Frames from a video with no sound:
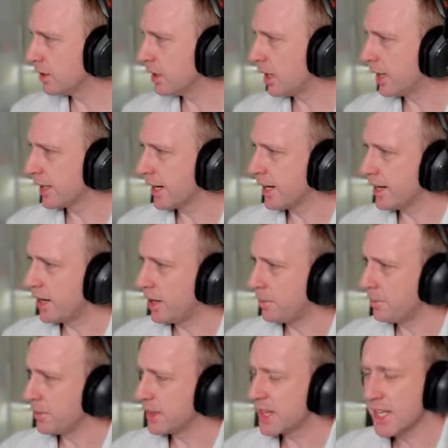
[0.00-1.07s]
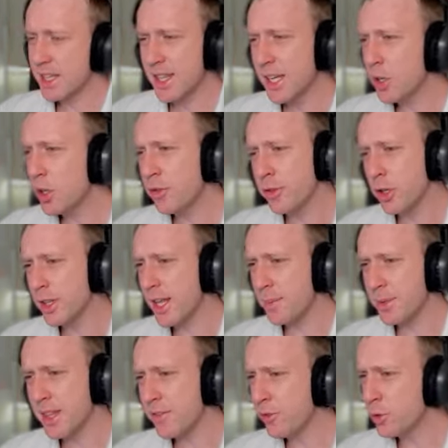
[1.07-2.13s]
Okay, they could have gone that,
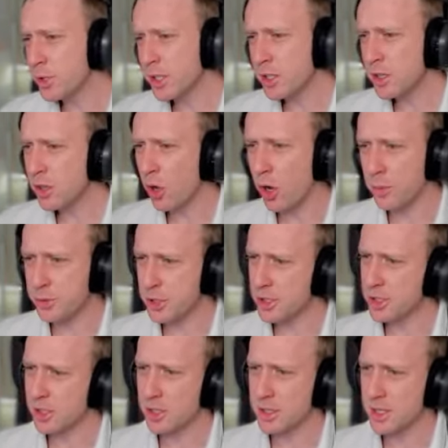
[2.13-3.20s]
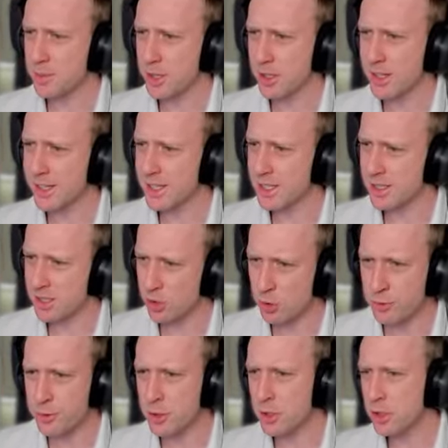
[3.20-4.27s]
but they've also got the option to go something like a
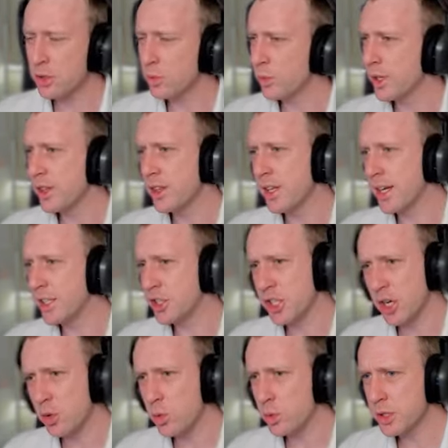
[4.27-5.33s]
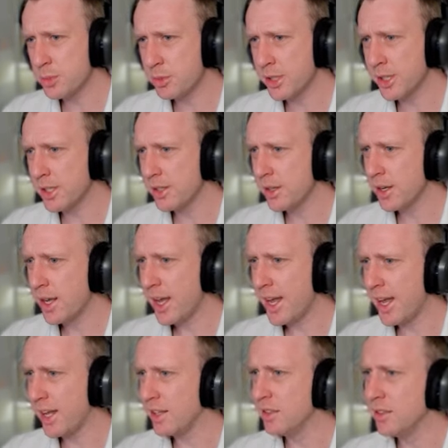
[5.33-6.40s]
Sylveon with jungle split
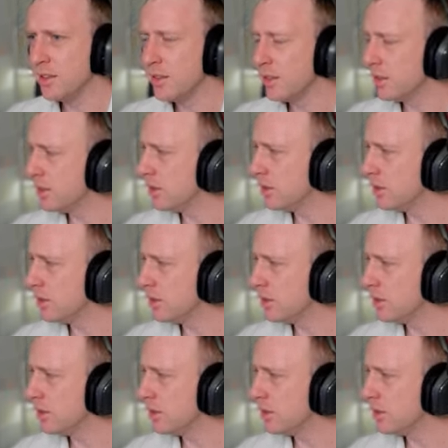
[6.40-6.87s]
and,